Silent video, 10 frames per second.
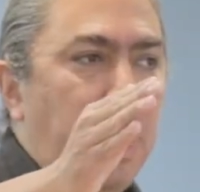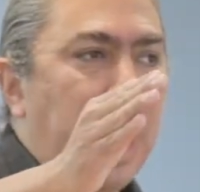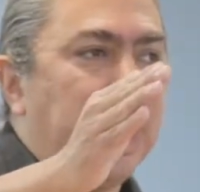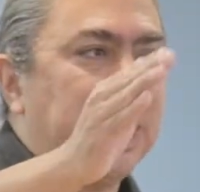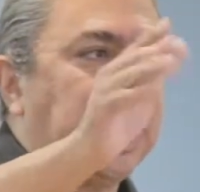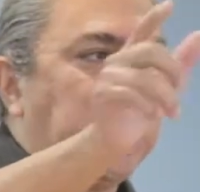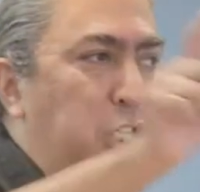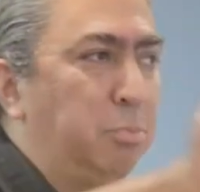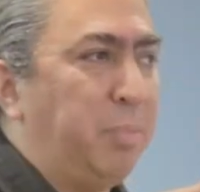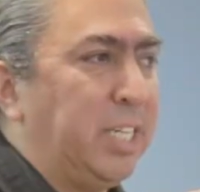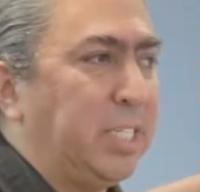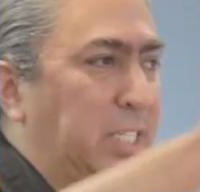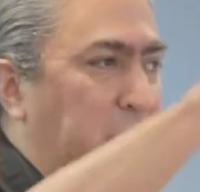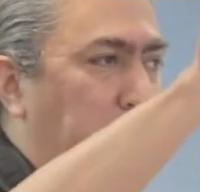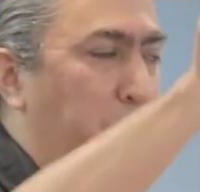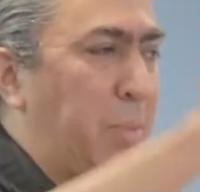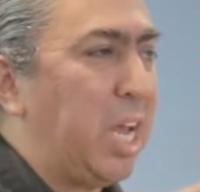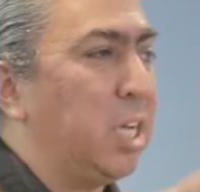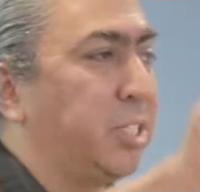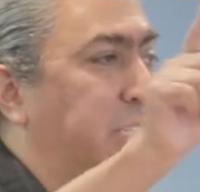and it still bases the
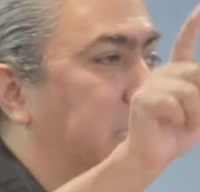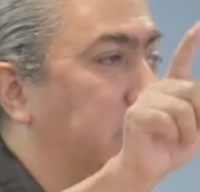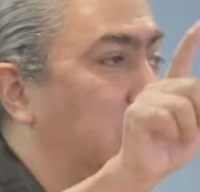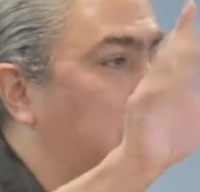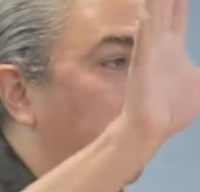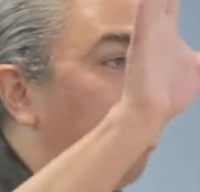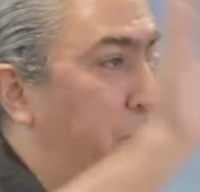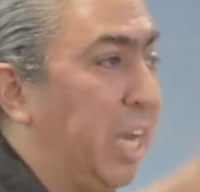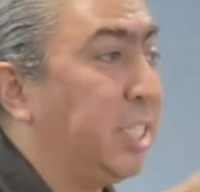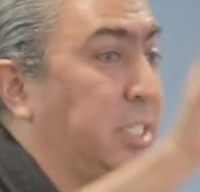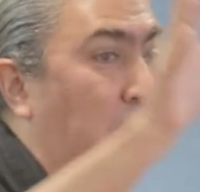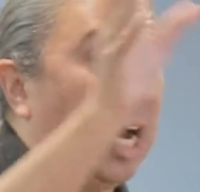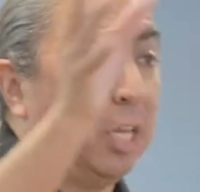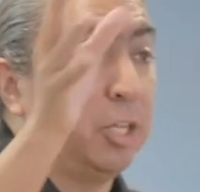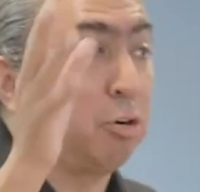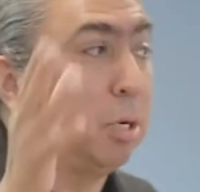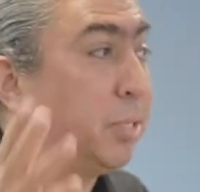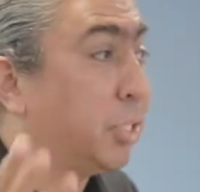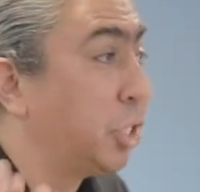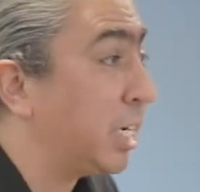male citizenship based on the
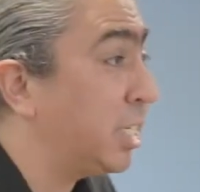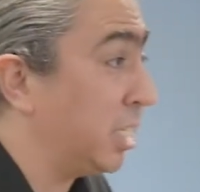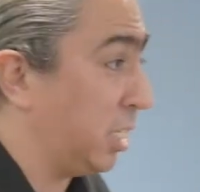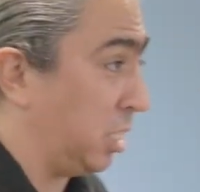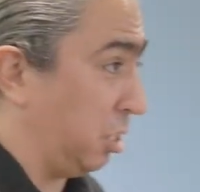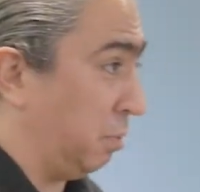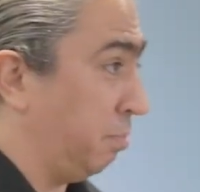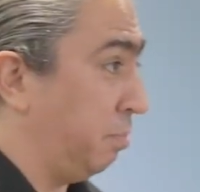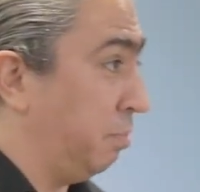criminal justice system.